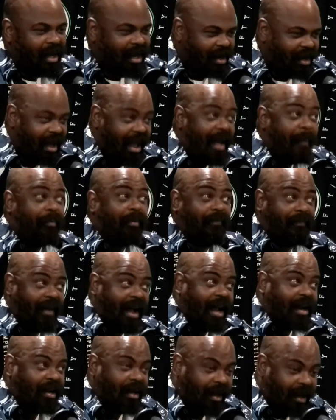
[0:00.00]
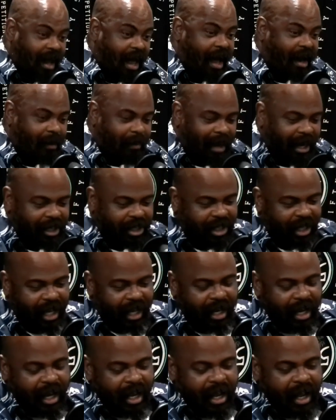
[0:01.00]
It amplified a lot of my
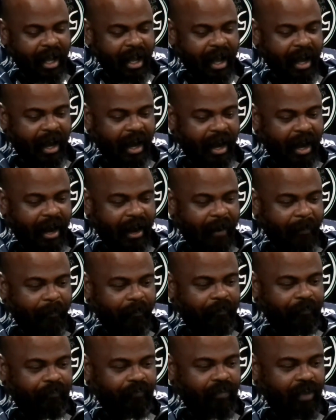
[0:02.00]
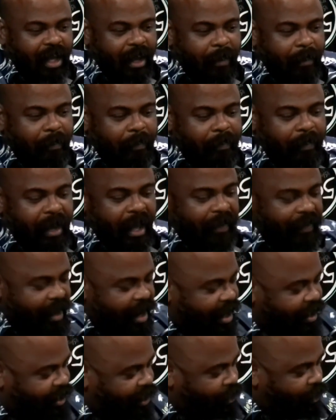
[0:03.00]
shit. And then
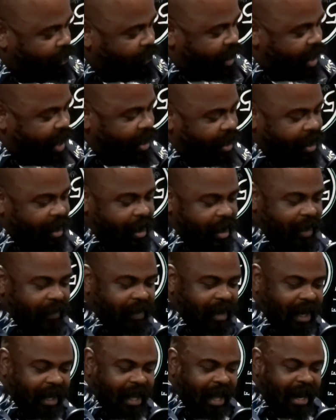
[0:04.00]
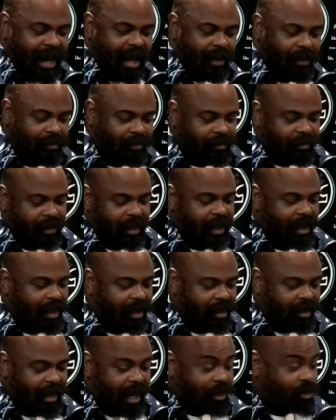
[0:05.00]
I did all that. And then I got out.
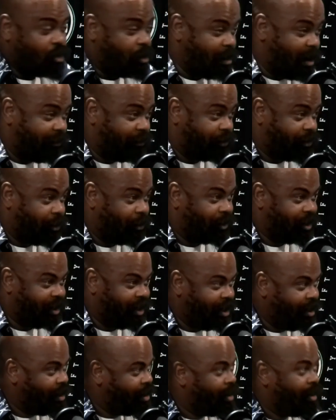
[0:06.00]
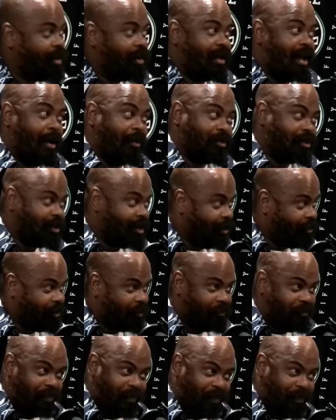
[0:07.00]
Then I joined my fraternity. That was another.